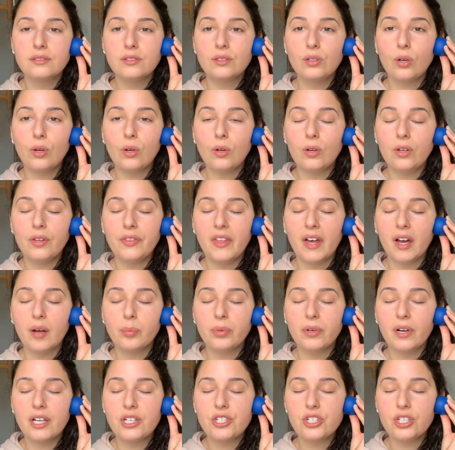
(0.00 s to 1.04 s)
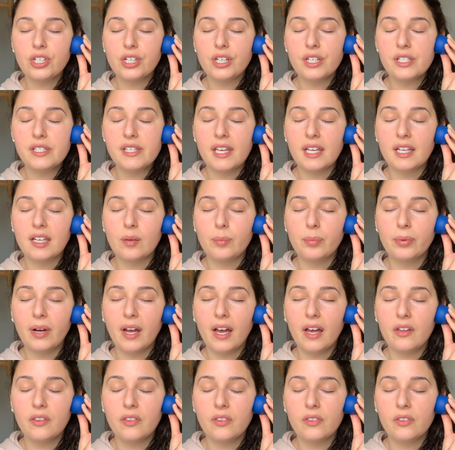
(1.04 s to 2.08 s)
Hold that pressure, take a
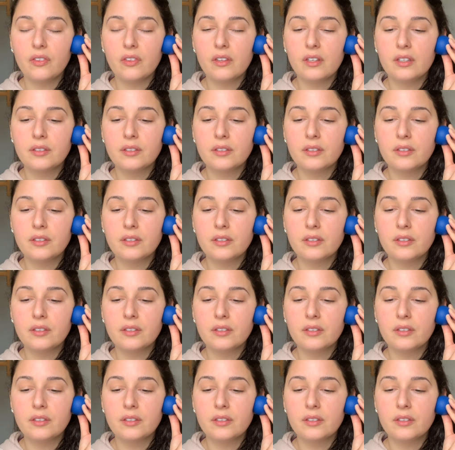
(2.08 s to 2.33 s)
breath.